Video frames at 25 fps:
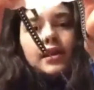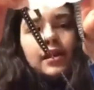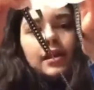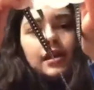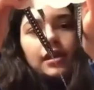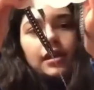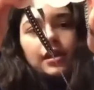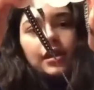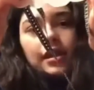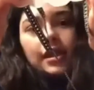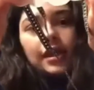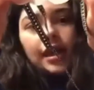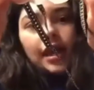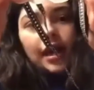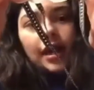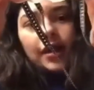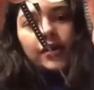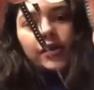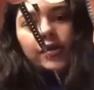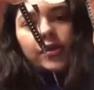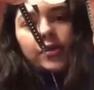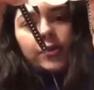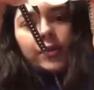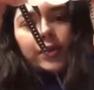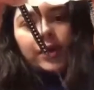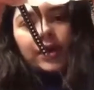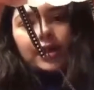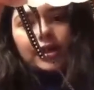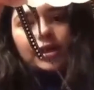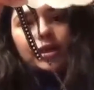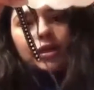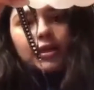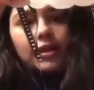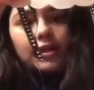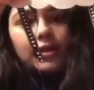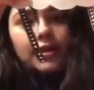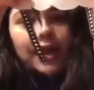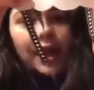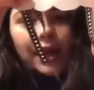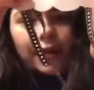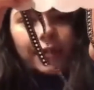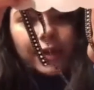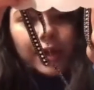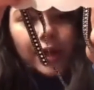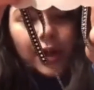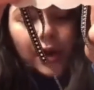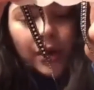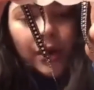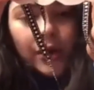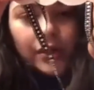the other one that would
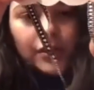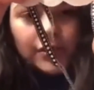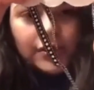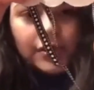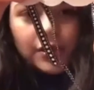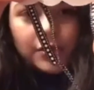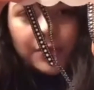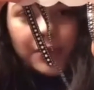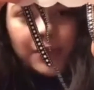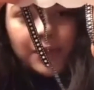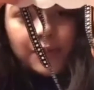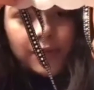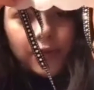also be